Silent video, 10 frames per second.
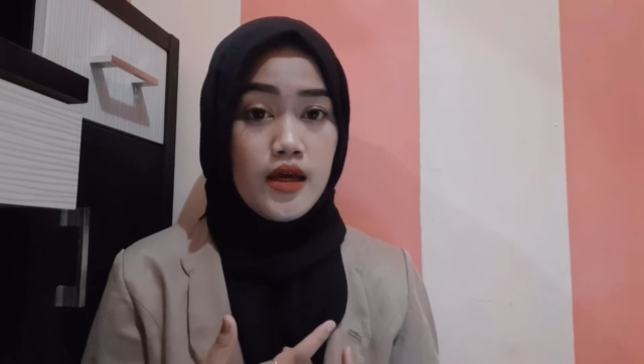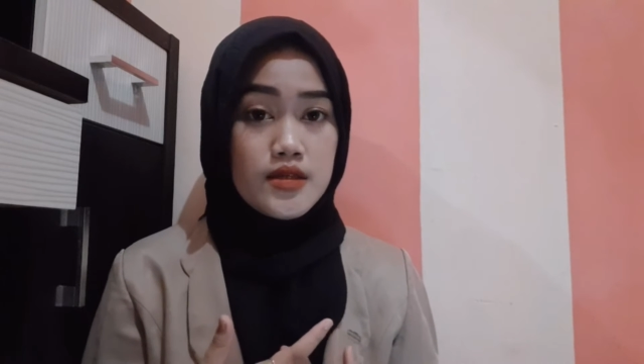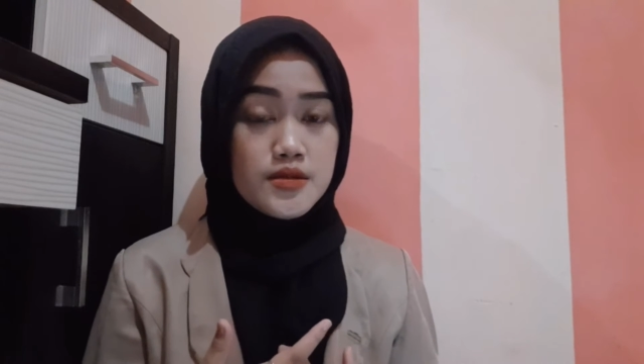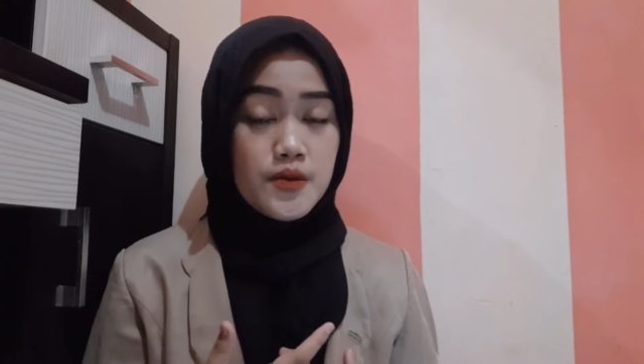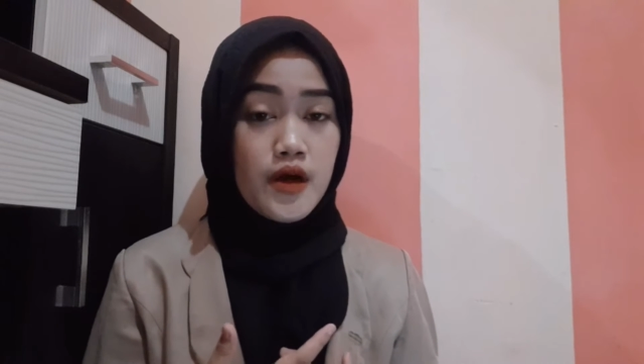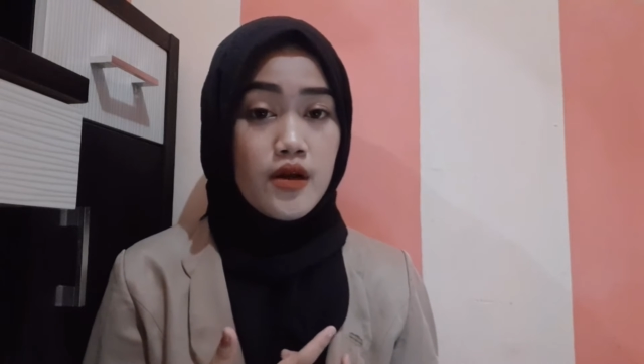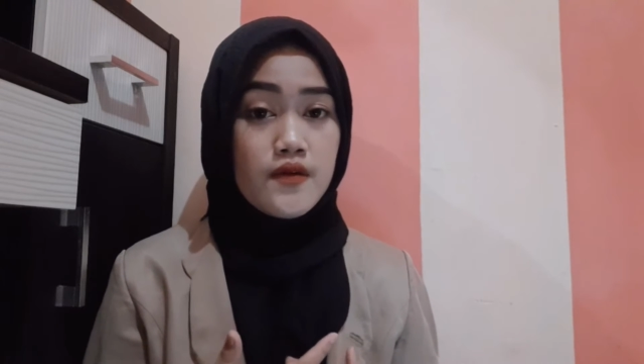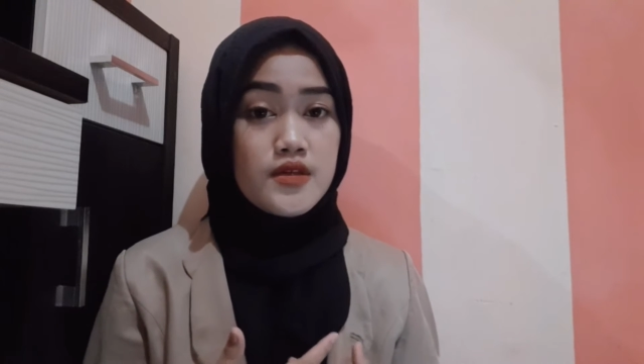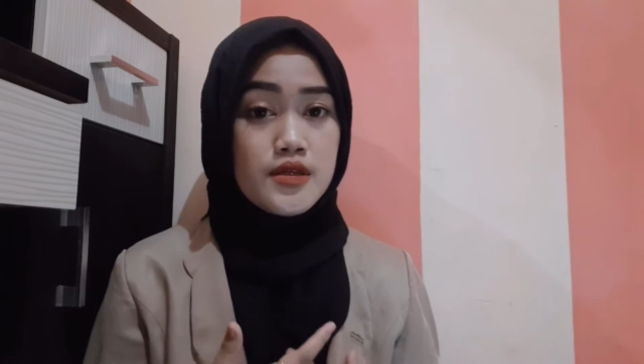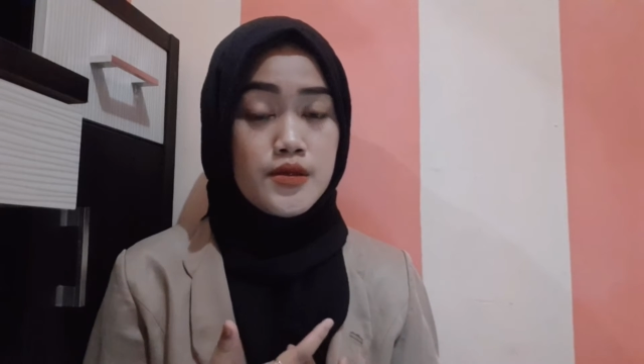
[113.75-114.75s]
is one
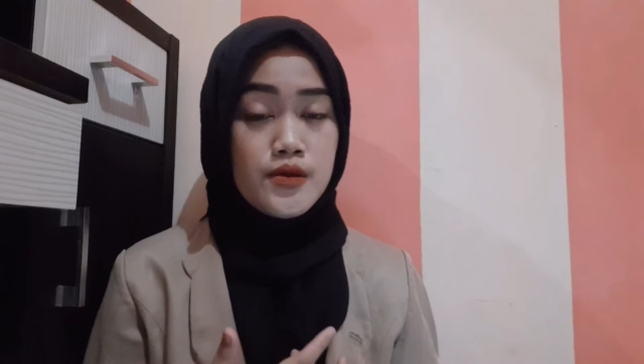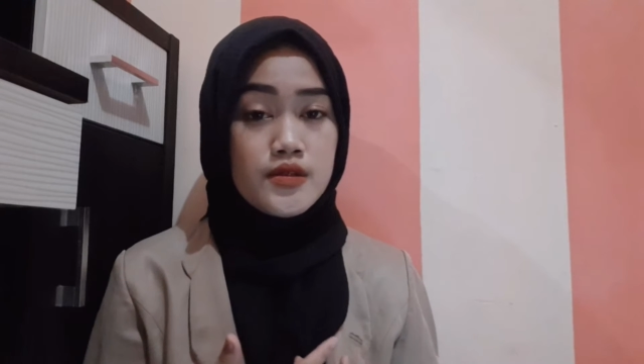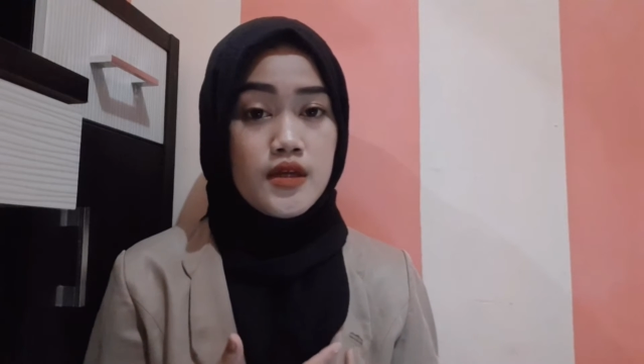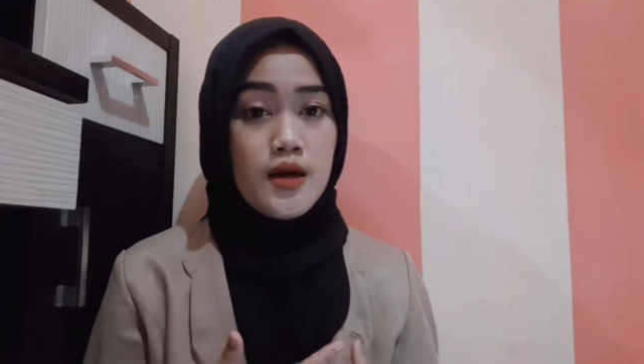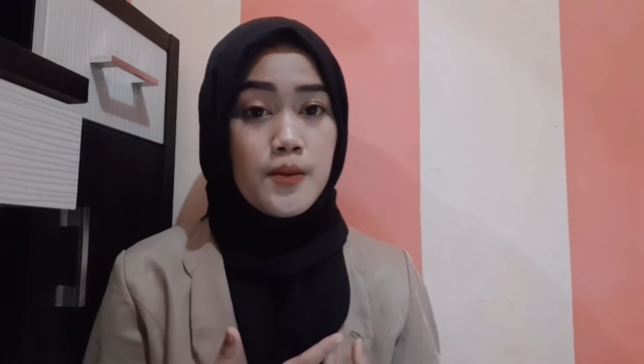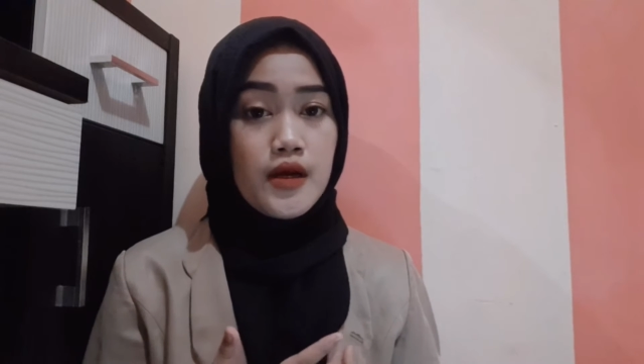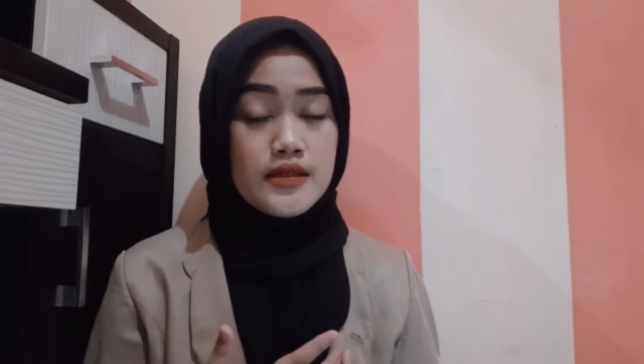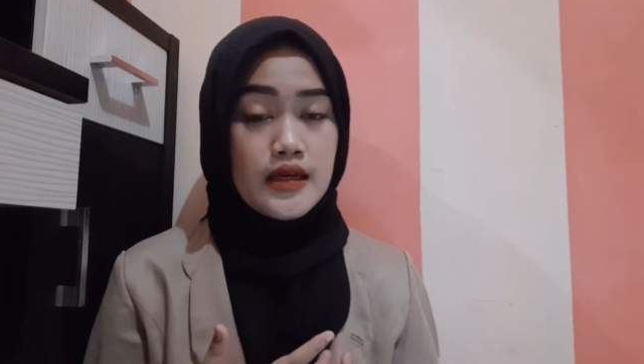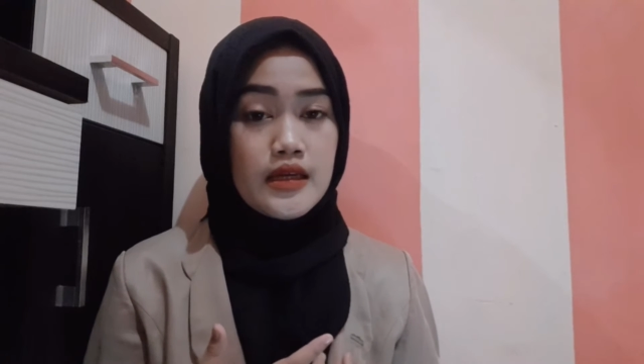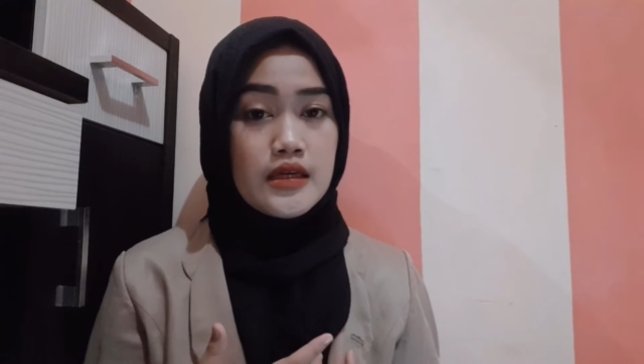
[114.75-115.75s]
of the good
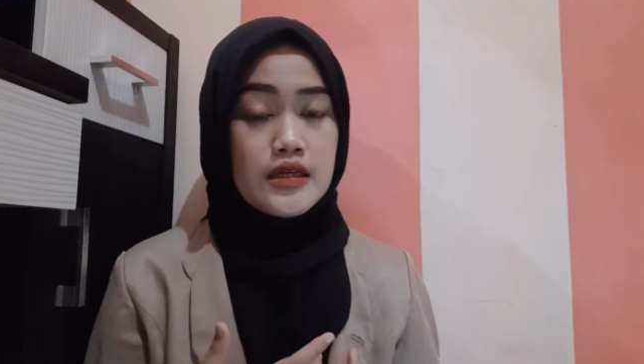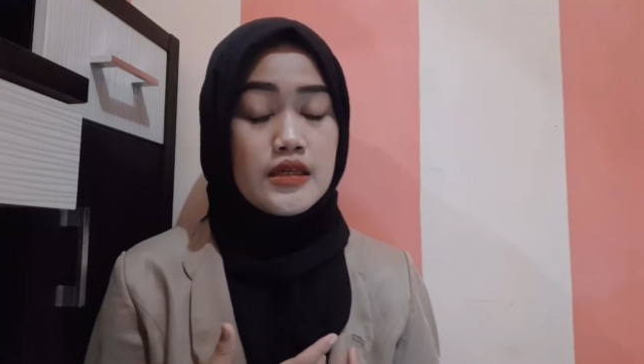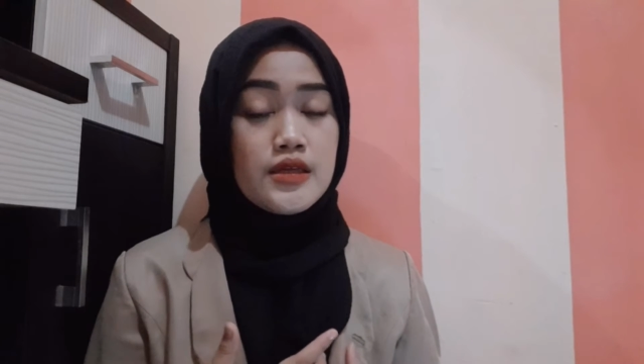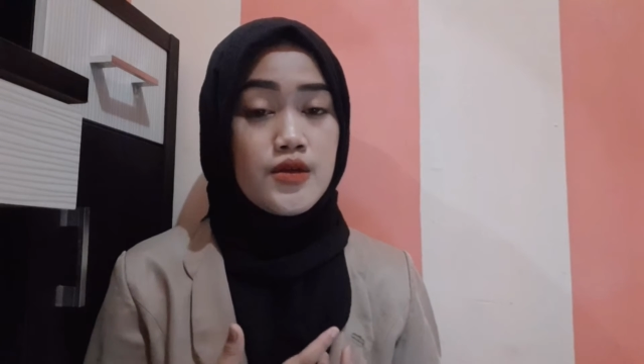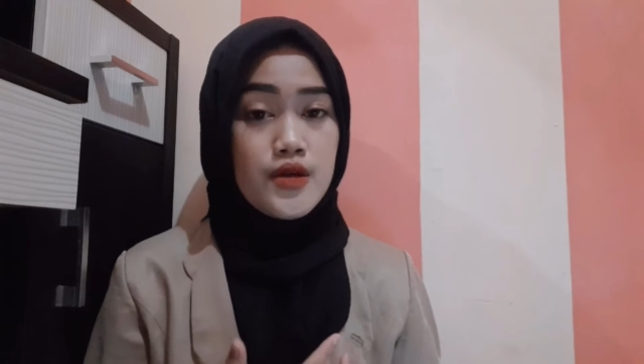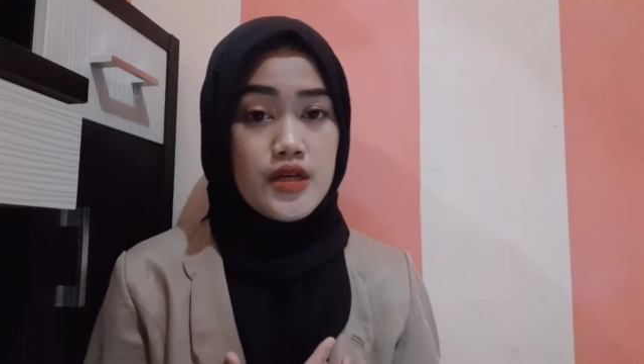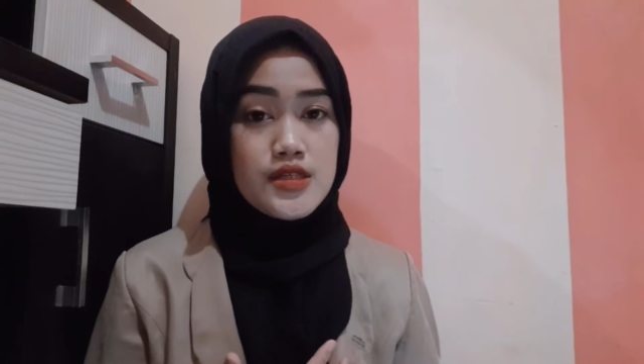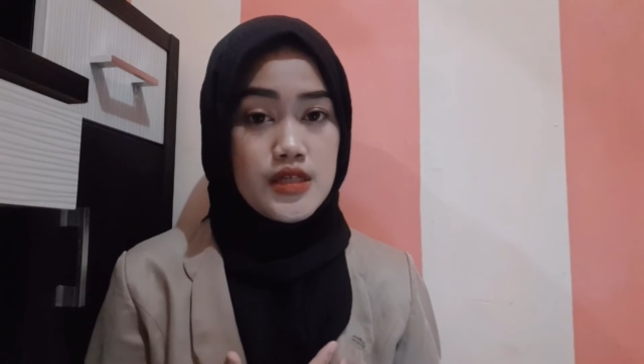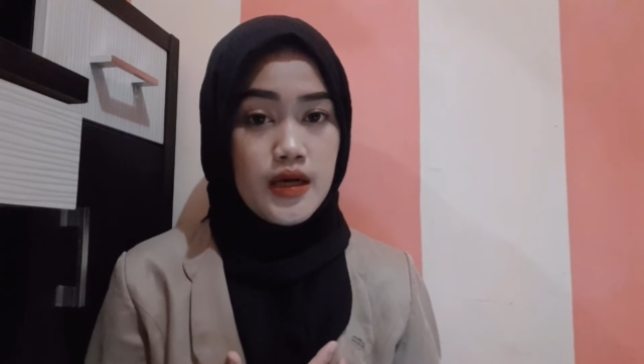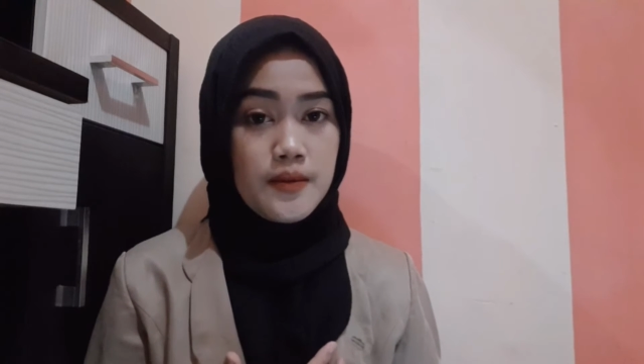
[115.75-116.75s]
polytechnic in
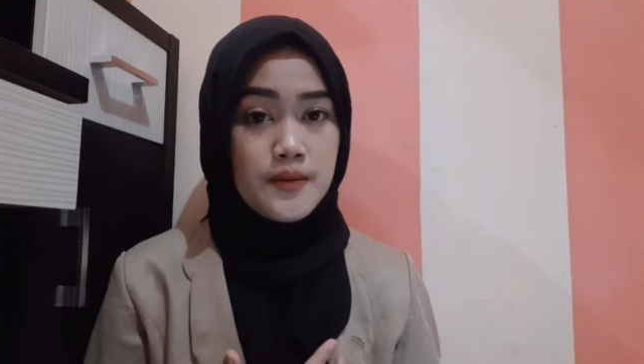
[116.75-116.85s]
Indonesia.